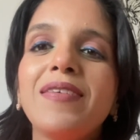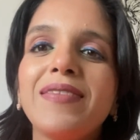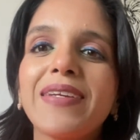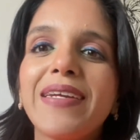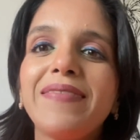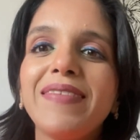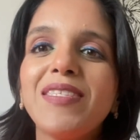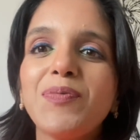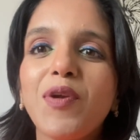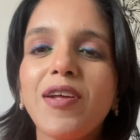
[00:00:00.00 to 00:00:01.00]
the
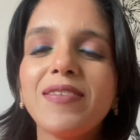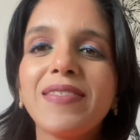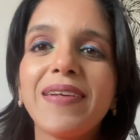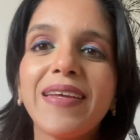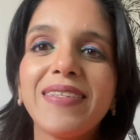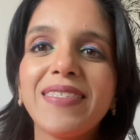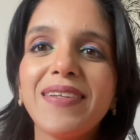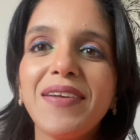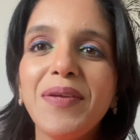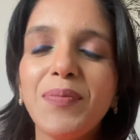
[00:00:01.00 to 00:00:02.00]
Catrice products that I
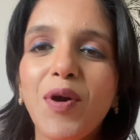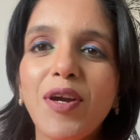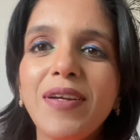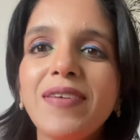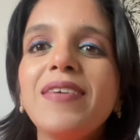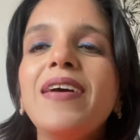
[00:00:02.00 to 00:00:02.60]
recently bought,